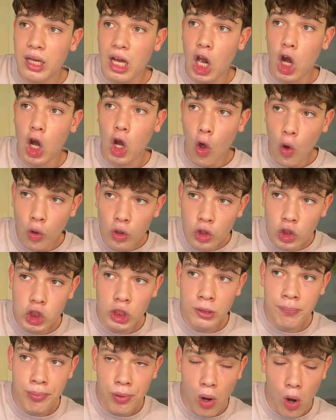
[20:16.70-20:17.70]
a
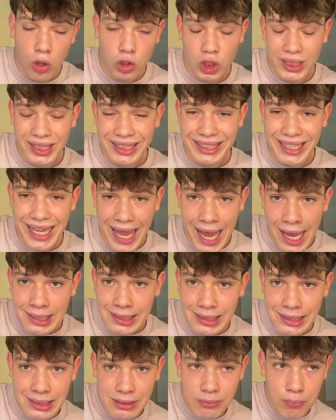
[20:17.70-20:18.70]
long-term project,
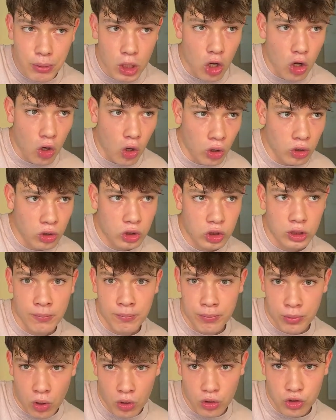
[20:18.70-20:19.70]
yes, but a
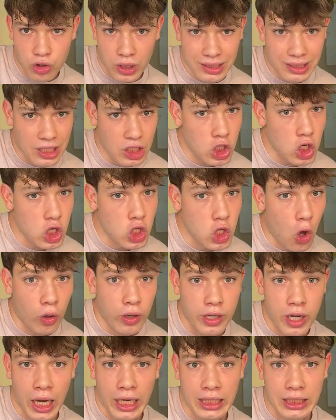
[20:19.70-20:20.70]
long-term project is
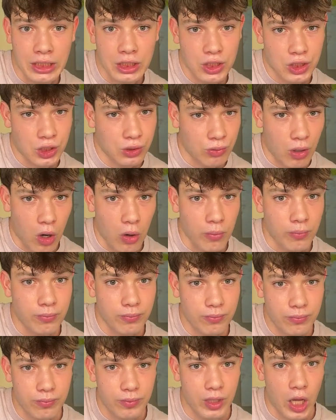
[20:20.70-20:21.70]
not 9 years in Rome.
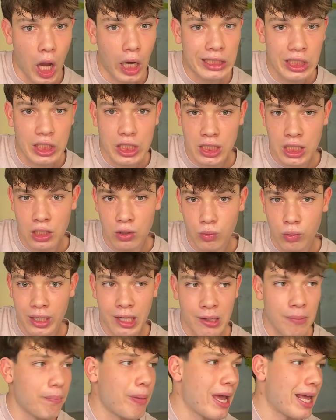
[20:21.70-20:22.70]
9 years can
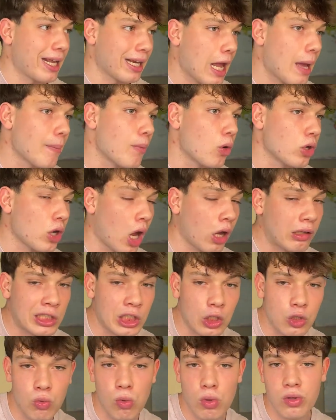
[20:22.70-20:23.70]
work in Bergamo, 9
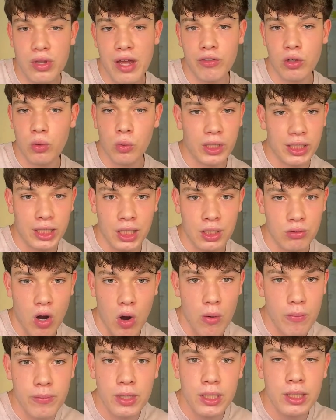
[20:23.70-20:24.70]
years will never work in
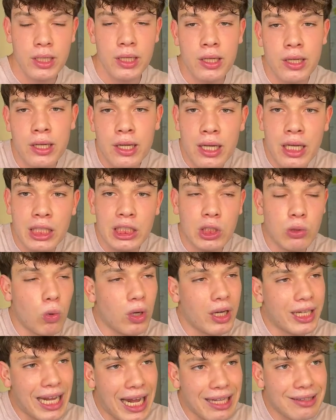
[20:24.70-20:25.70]
Rome. You
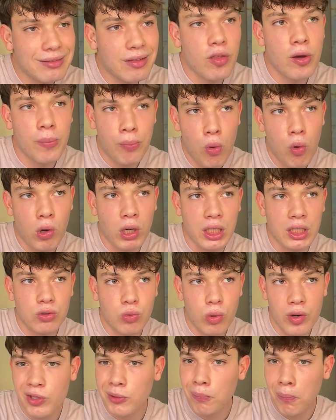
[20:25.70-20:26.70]
will get to the
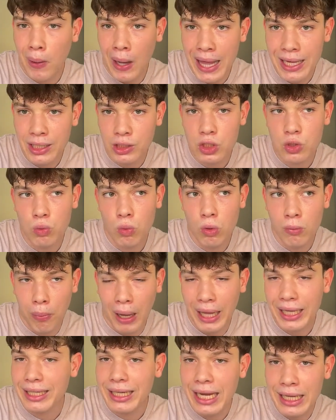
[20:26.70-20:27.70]
point where the players will
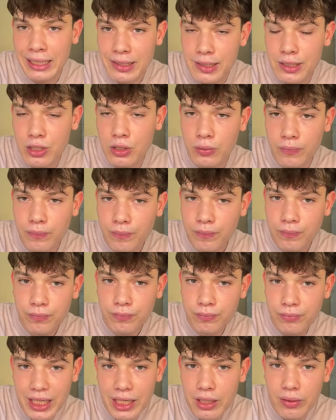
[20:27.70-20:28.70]
play against you.
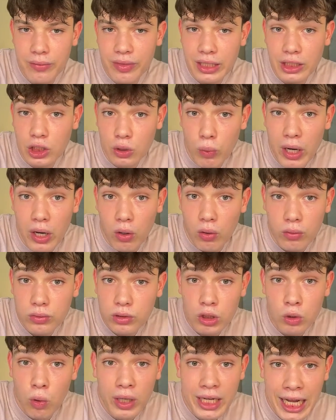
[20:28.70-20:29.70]
You
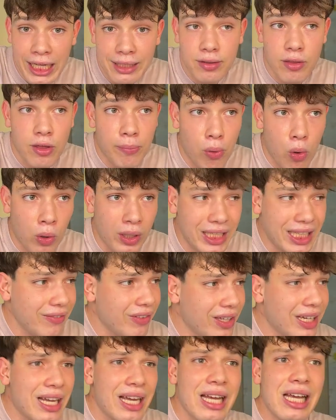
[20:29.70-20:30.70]
will get to the point,
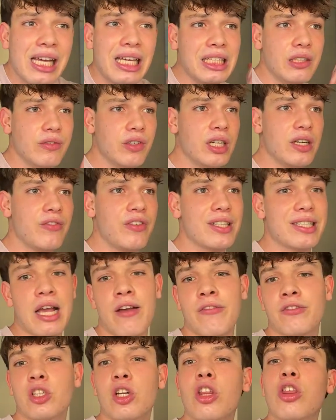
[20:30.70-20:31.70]
even if it's
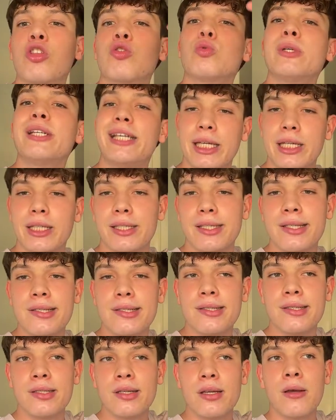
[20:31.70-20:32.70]
after 3
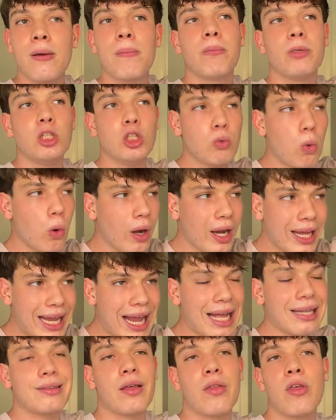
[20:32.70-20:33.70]
years, you will
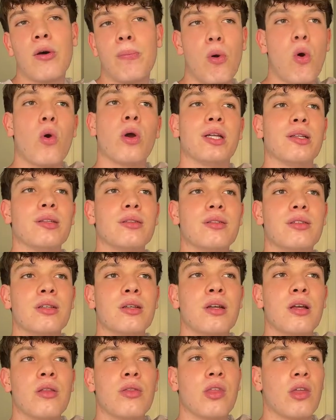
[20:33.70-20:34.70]
get to the point
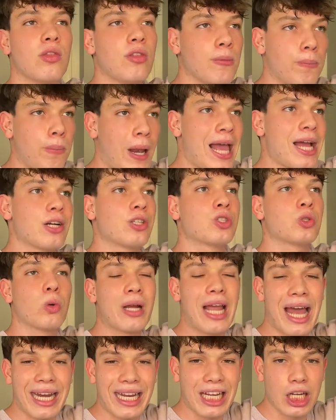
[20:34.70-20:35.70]
that the players will
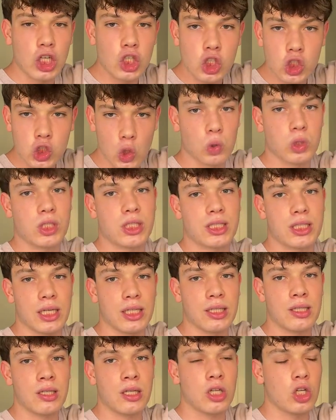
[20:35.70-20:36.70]
get
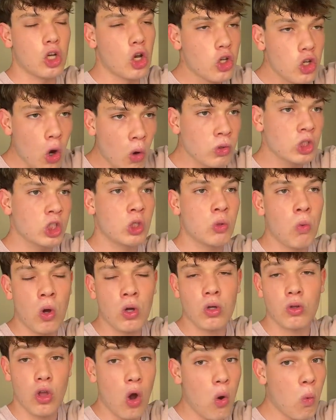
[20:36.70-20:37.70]
exhausted, don't
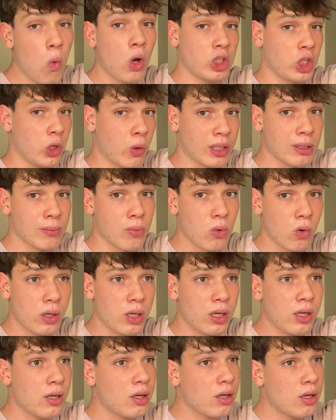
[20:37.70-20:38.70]
want you
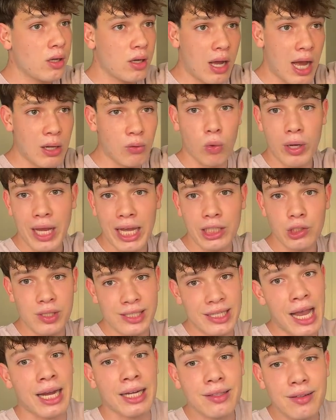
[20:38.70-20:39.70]
anymore, and will get you
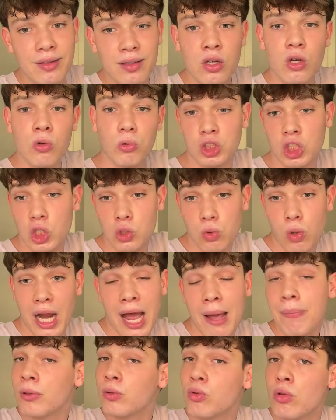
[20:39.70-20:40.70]
sacked, which is what
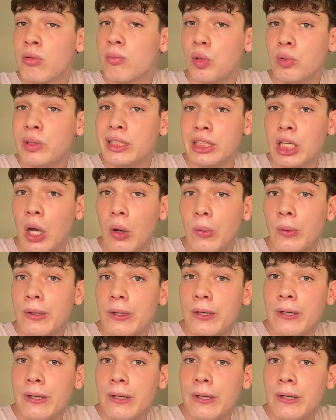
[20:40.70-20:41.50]
happened with Mourinho.